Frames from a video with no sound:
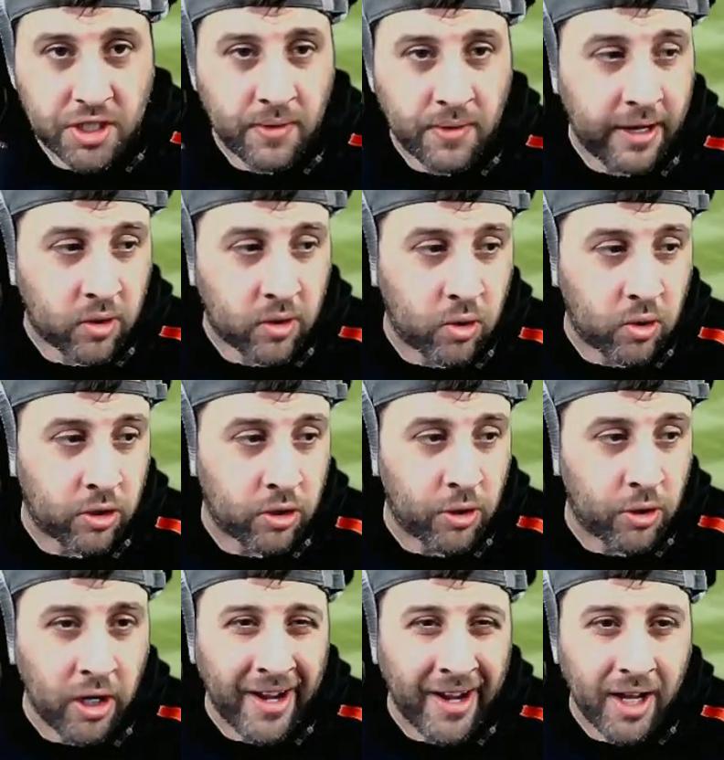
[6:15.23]
the corner. We're
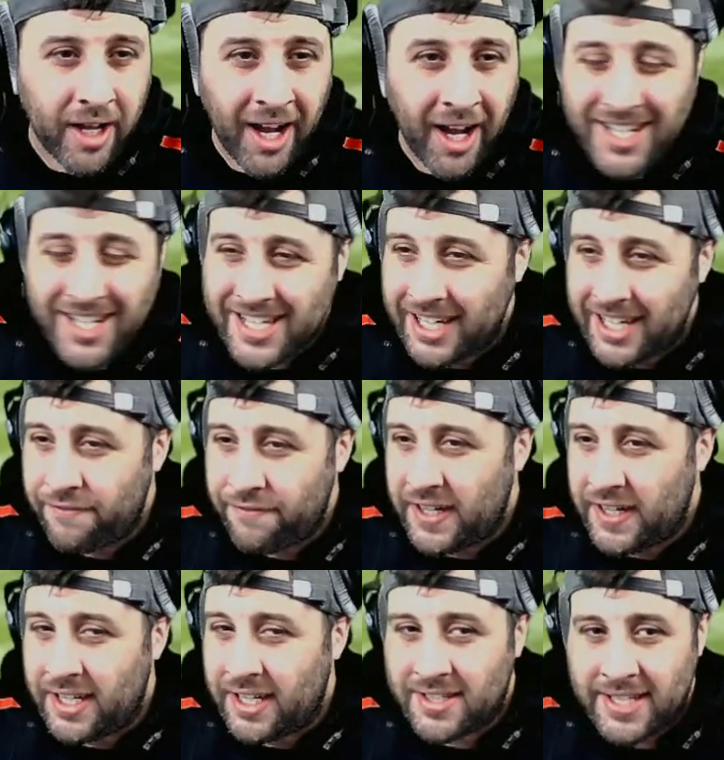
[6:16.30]
on ITV
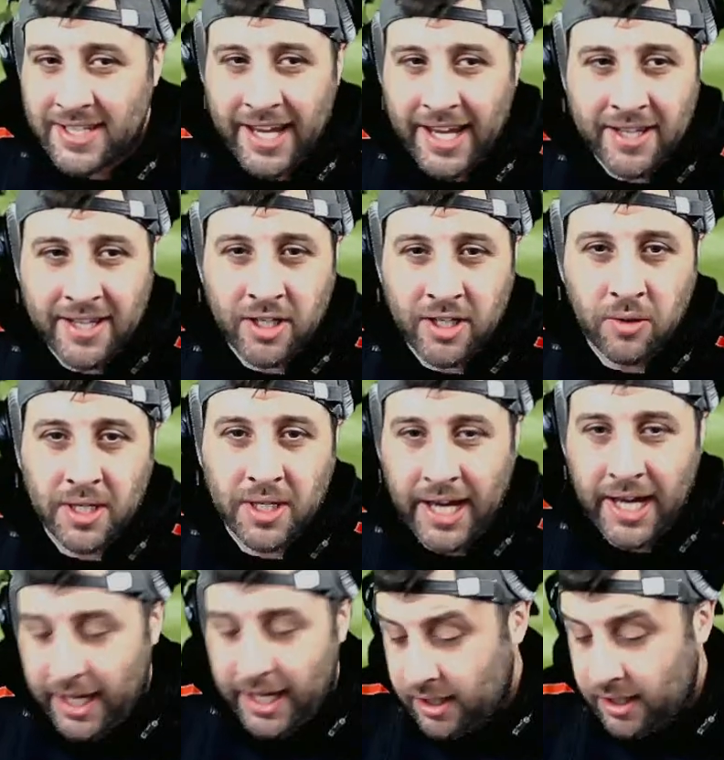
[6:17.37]
today in the
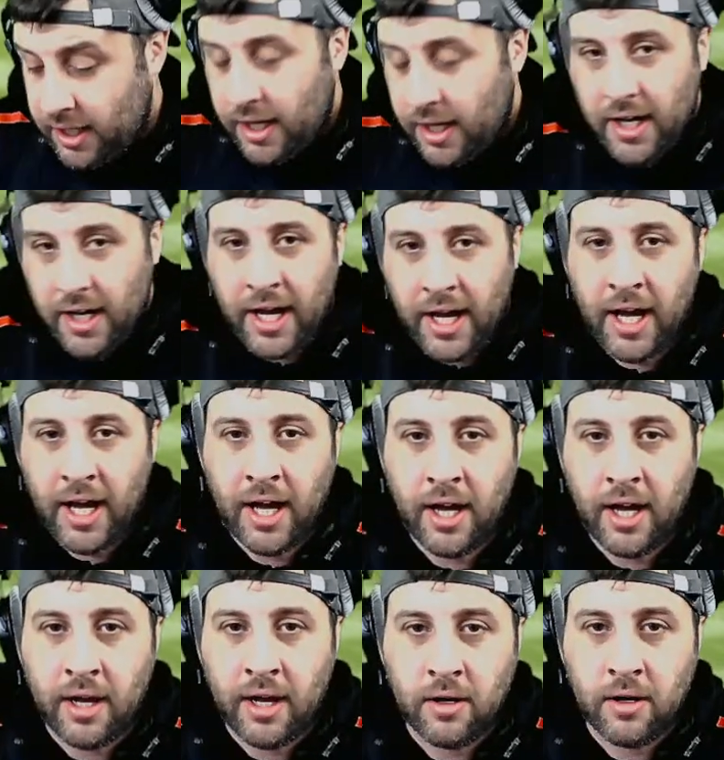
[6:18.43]
UK.
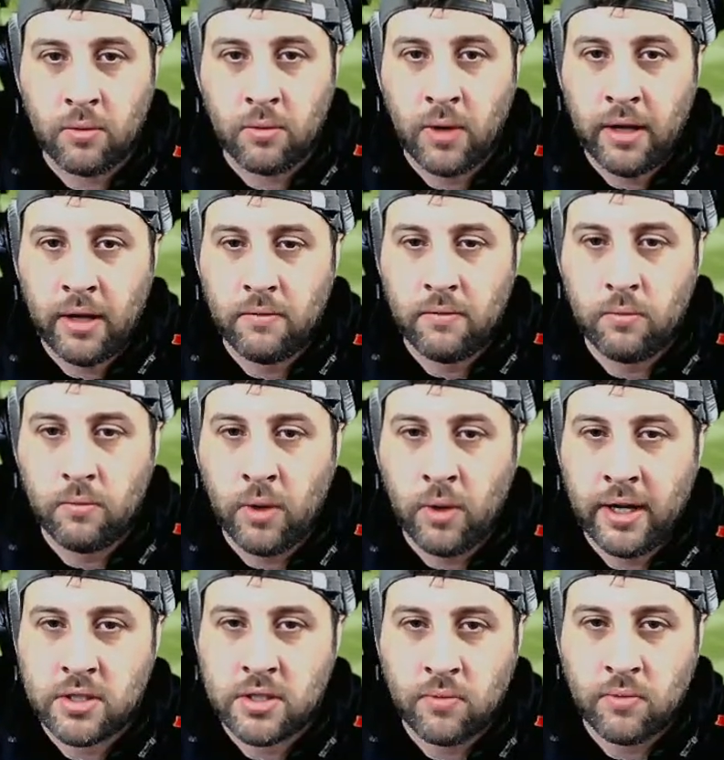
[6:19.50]
Where else
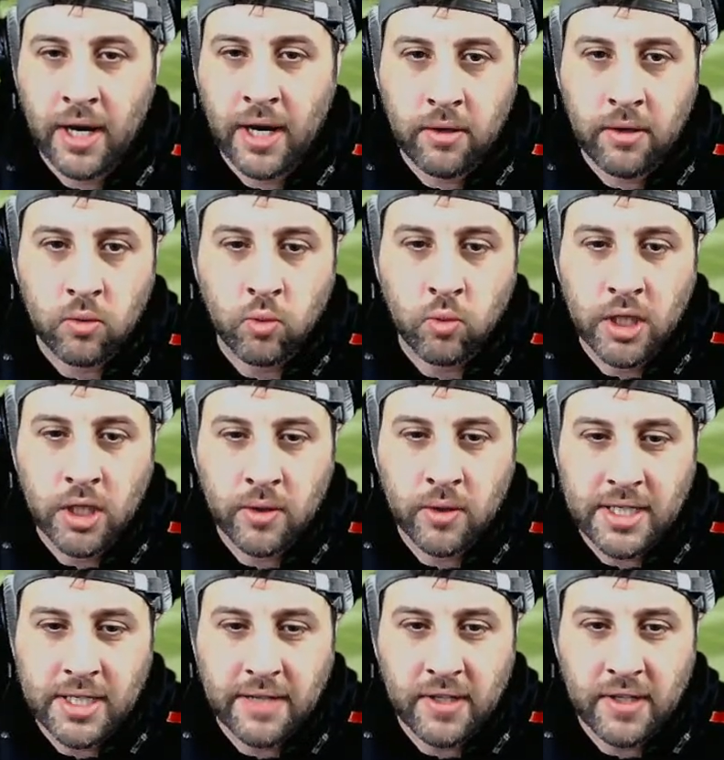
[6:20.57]
around the world? Let's
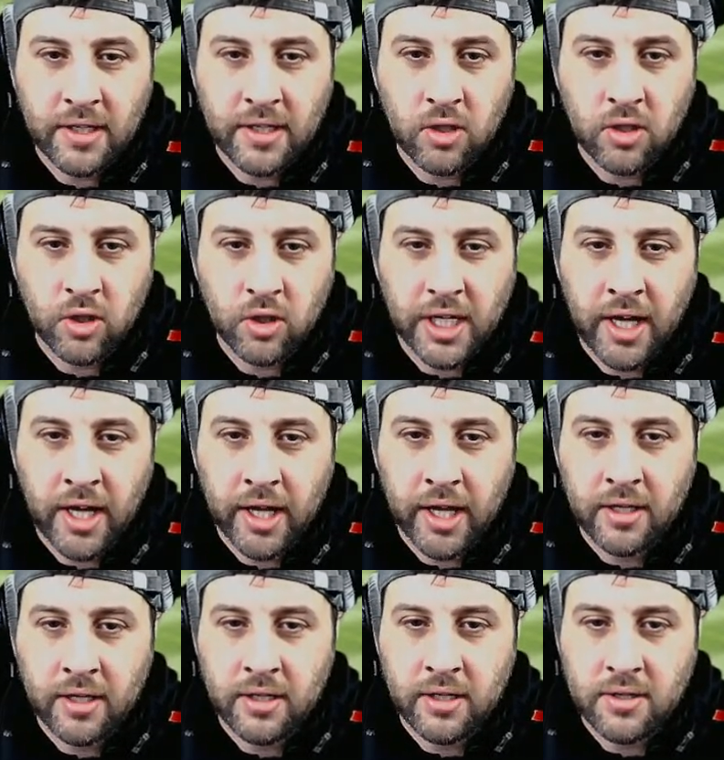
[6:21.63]
have a little look. In Ireland,
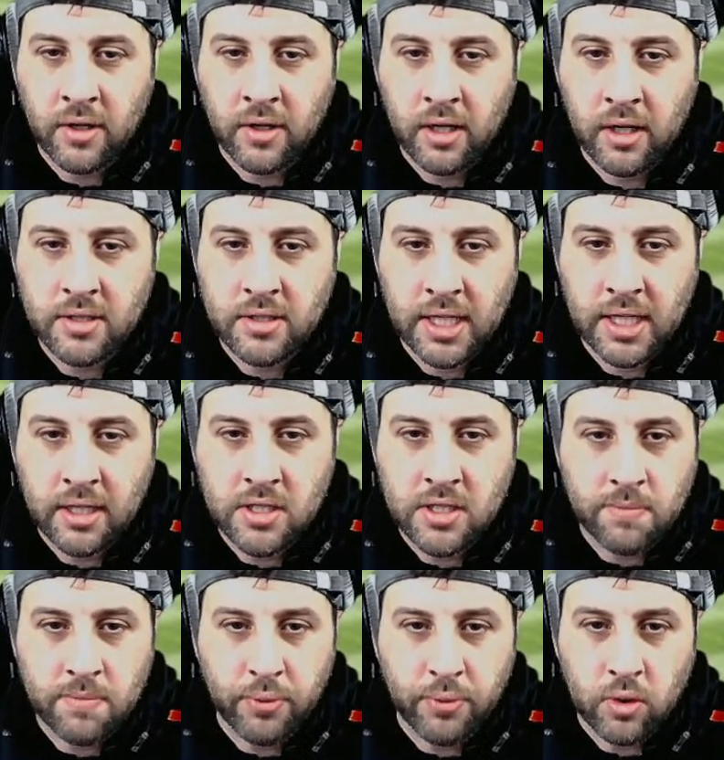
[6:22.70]
it's on RT
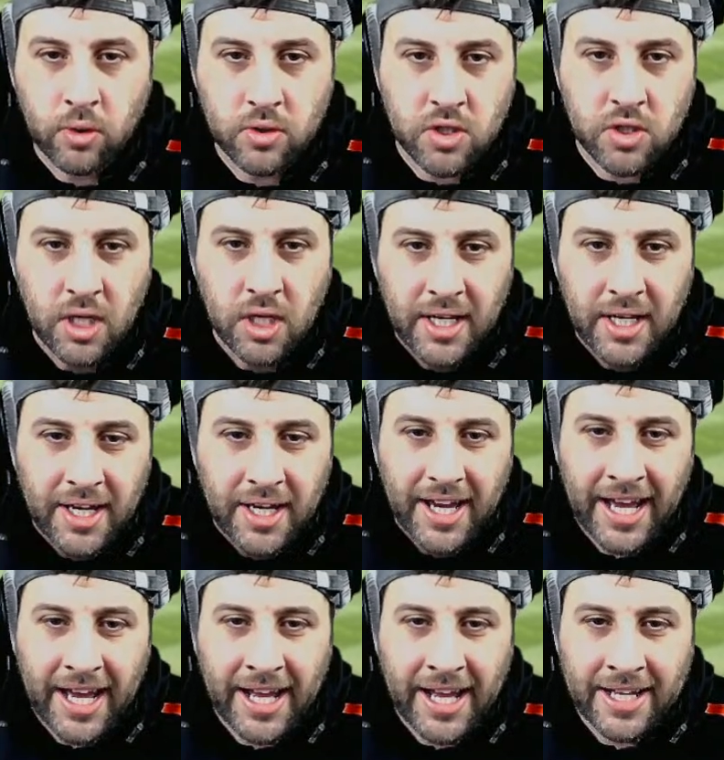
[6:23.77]
Sports,
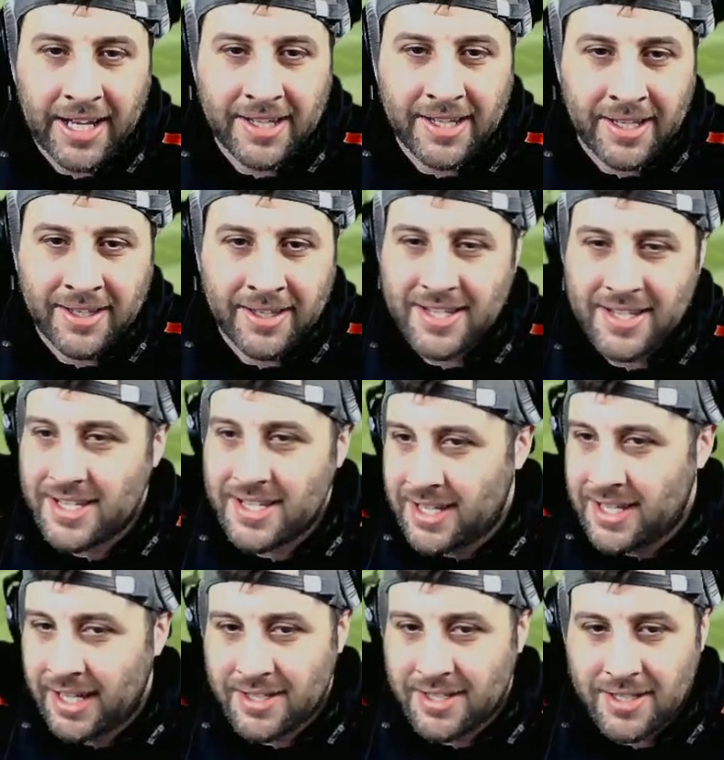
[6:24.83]
and in the
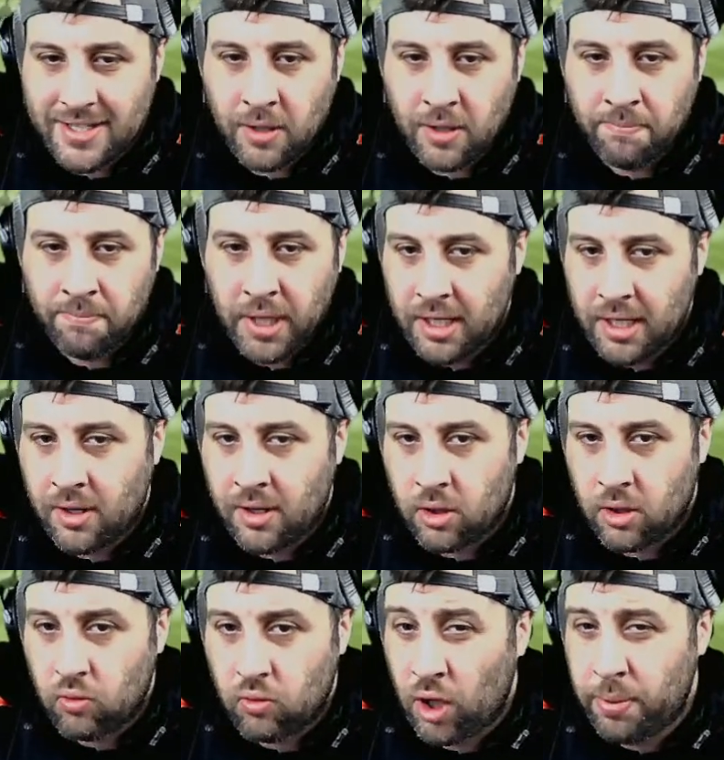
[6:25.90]
States, it's on Peacock.
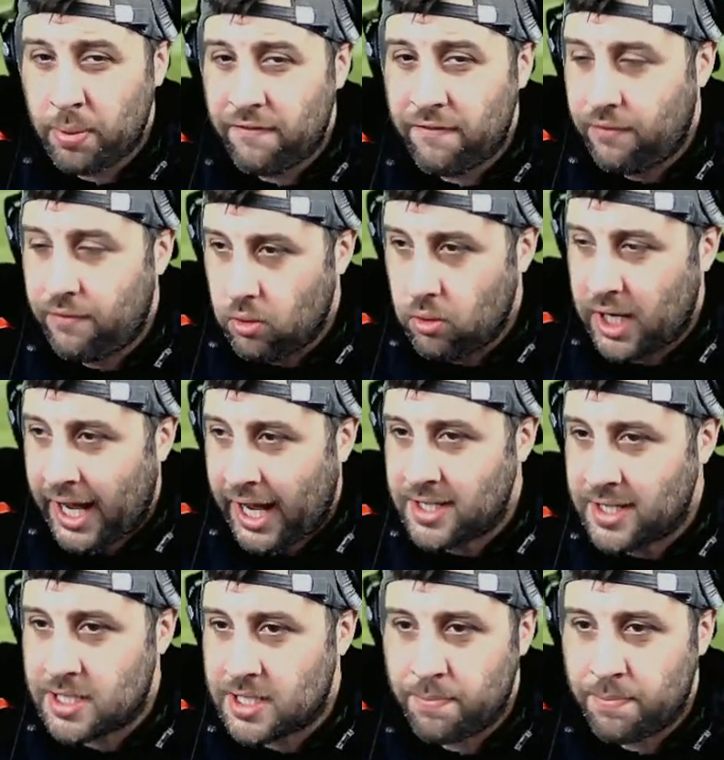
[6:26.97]
Rugby
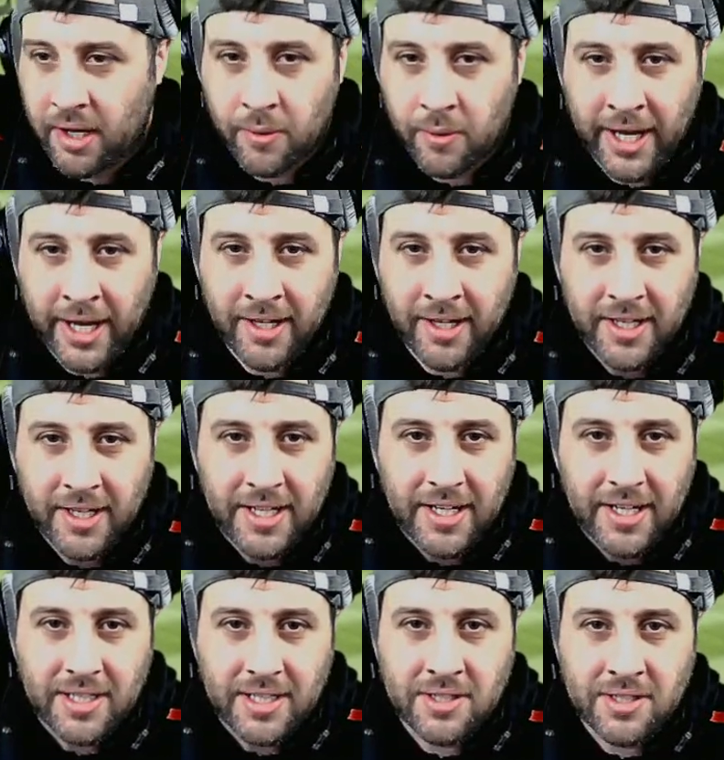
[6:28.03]
forecast, by the way,
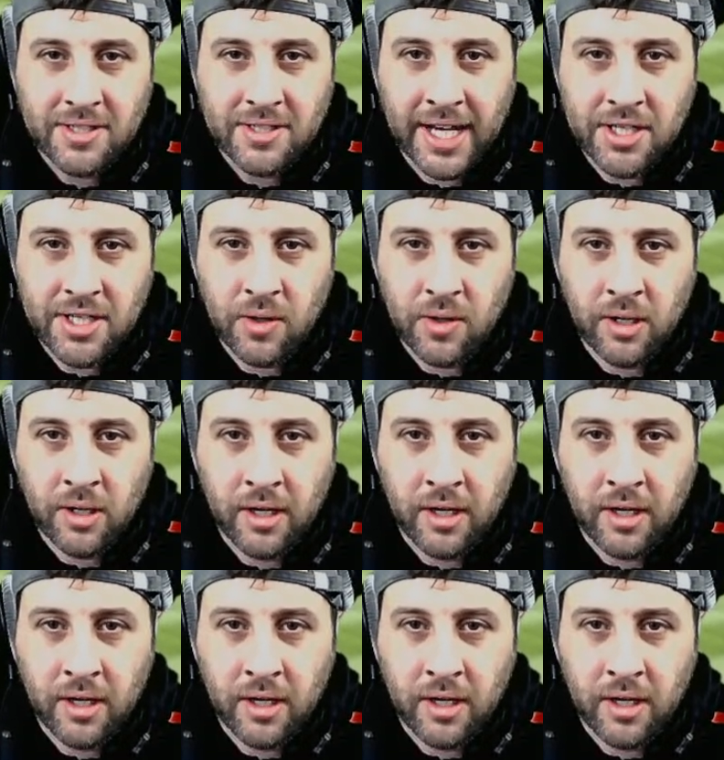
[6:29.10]
just in case you're